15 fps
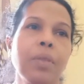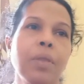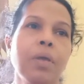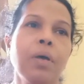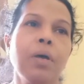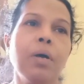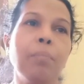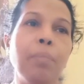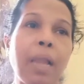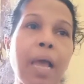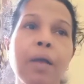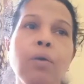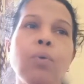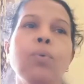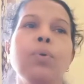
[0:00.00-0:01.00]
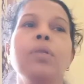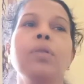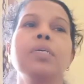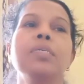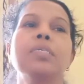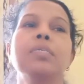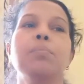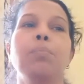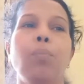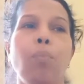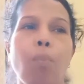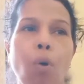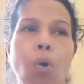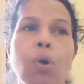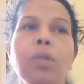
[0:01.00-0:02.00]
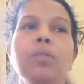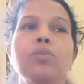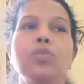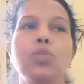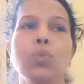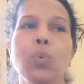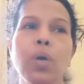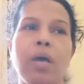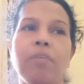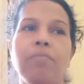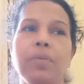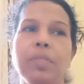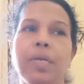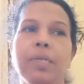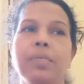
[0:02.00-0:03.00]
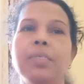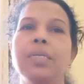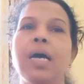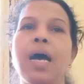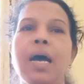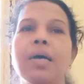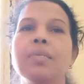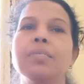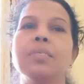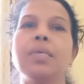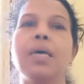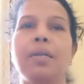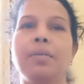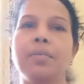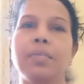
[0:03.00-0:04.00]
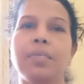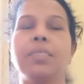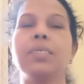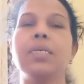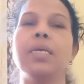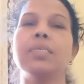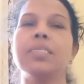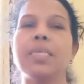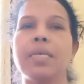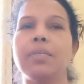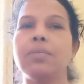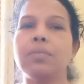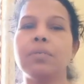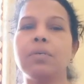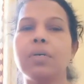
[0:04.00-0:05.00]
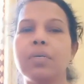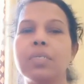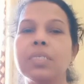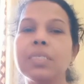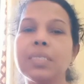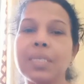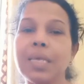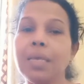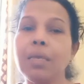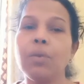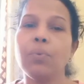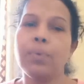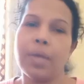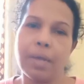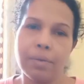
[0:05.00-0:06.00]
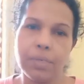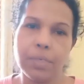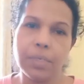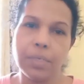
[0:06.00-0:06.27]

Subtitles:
A black hole is a ball so heavy that it has at its center a singularity,